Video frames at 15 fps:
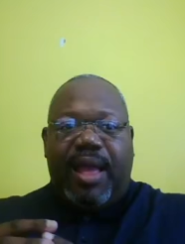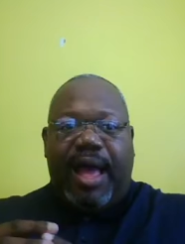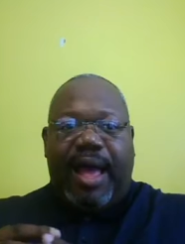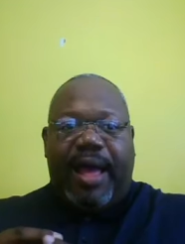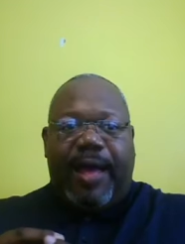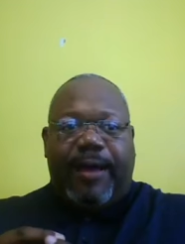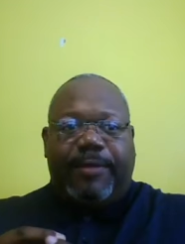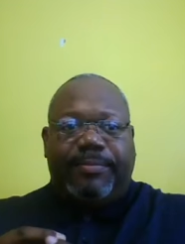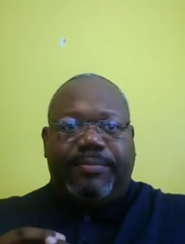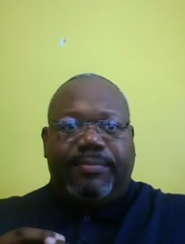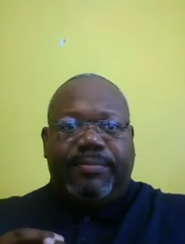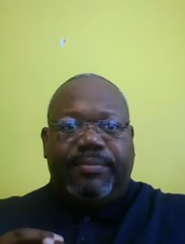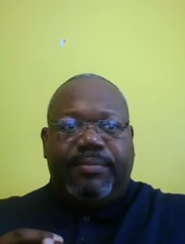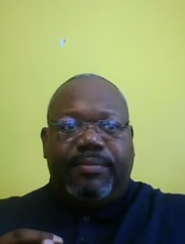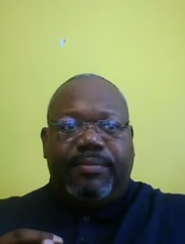um,
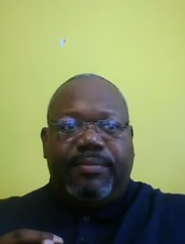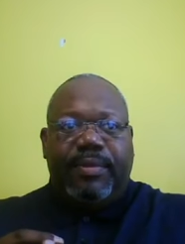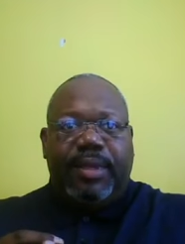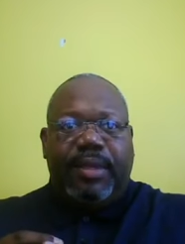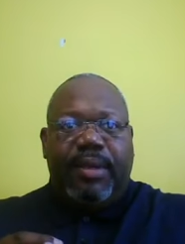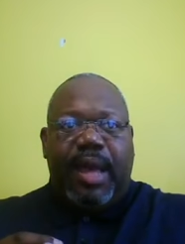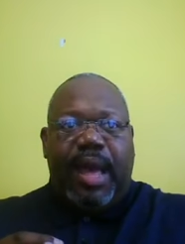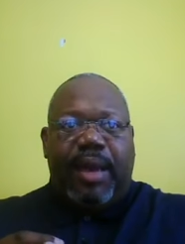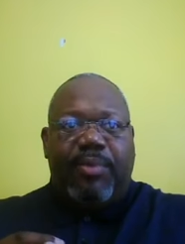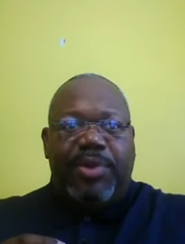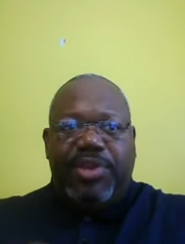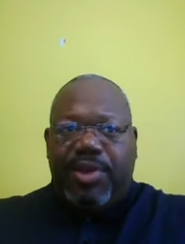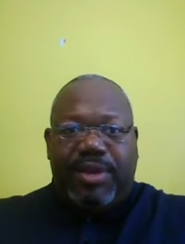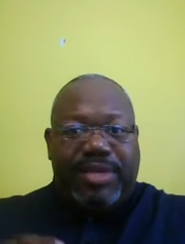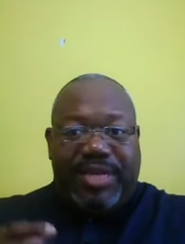uh,
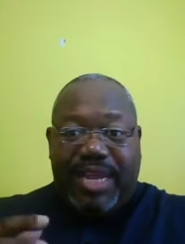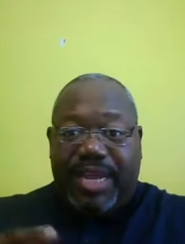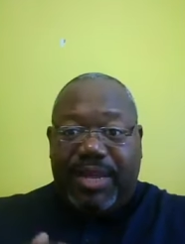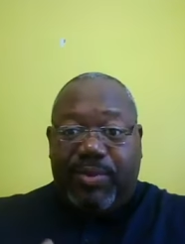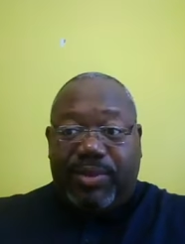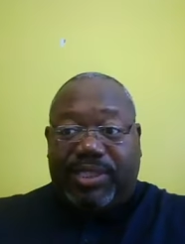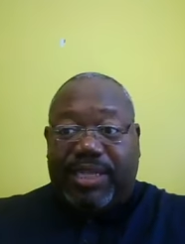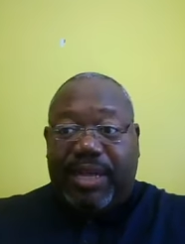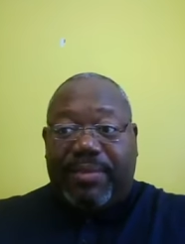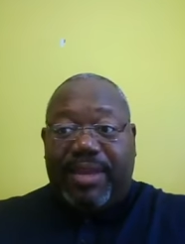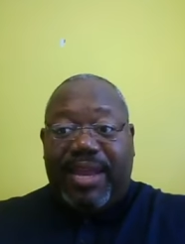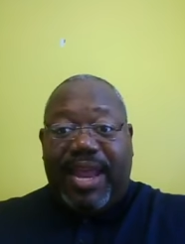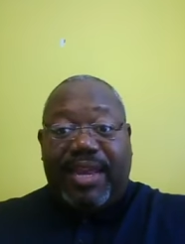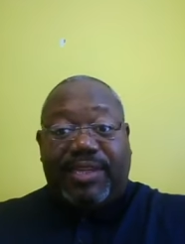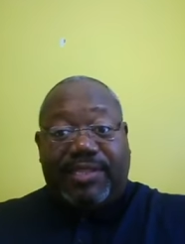when you're dealing with
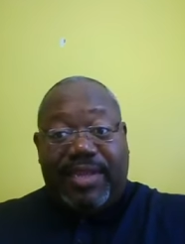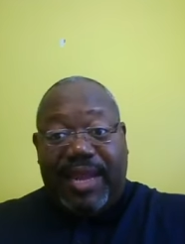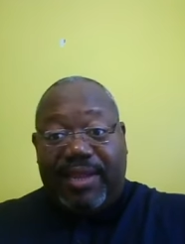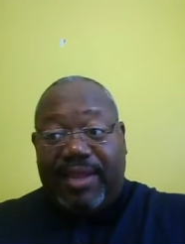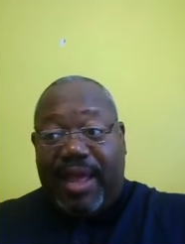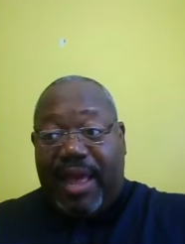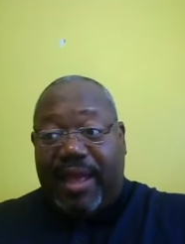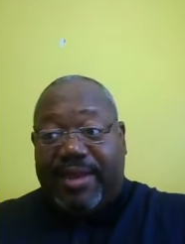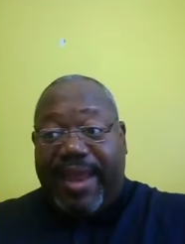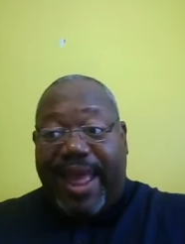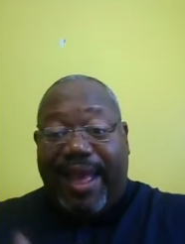something that is uh,